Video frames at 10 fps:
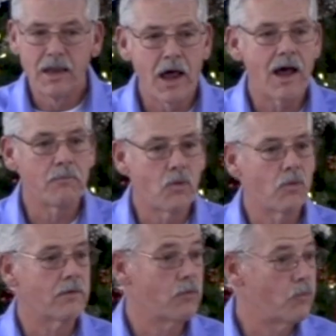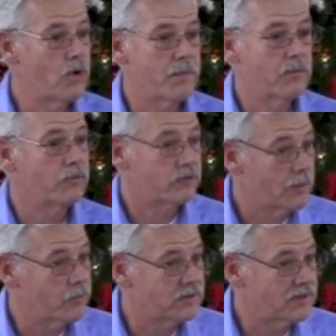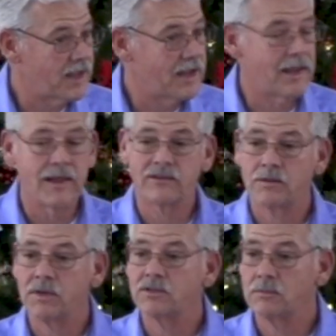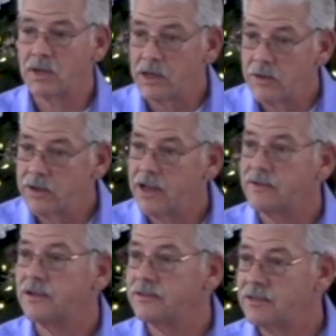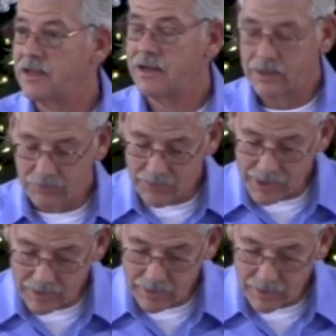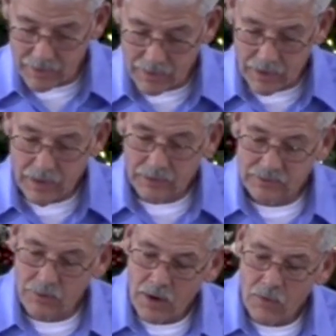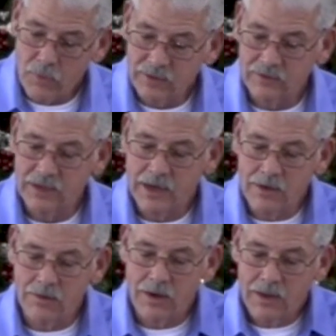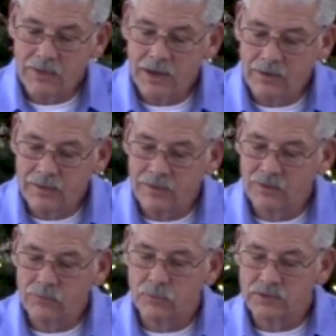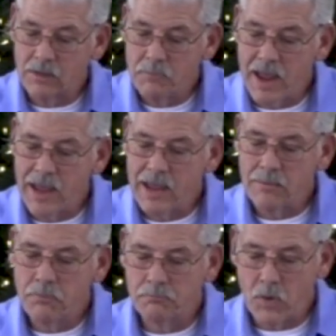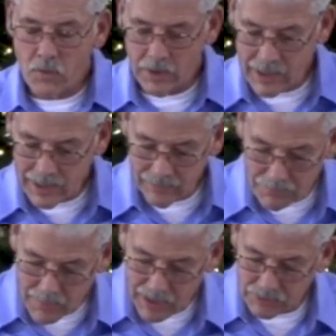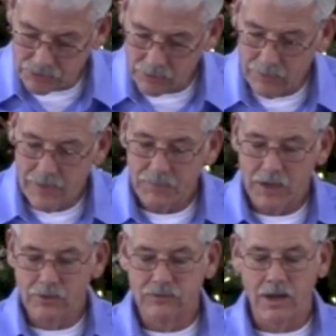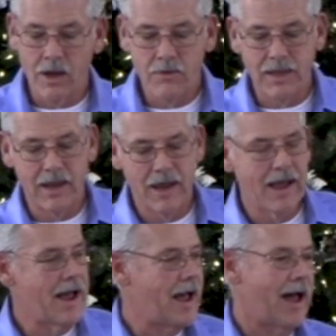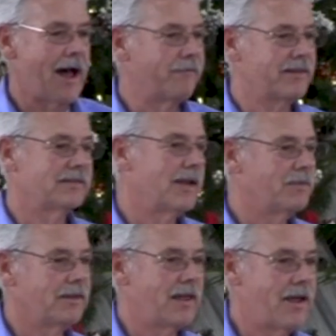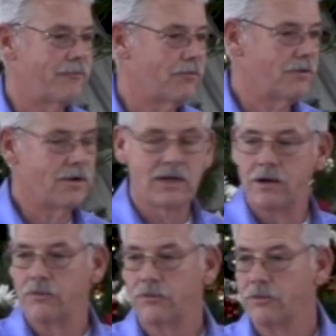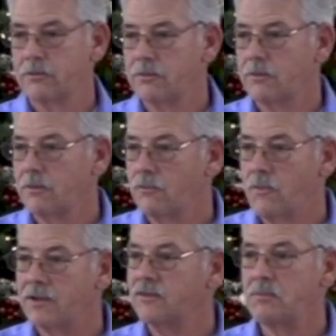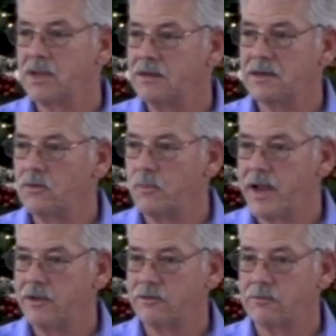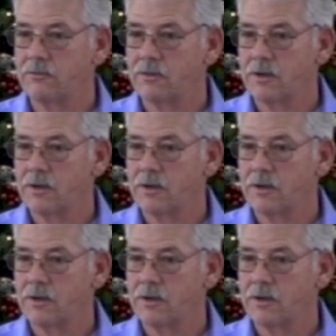not born of a woman, some would say, and that's a bunch of baloney, as they say in Greek. And so we see here that this was a babe born in the manger. And you say, okay, I've accepted that for years. What's the big deal, Pastor?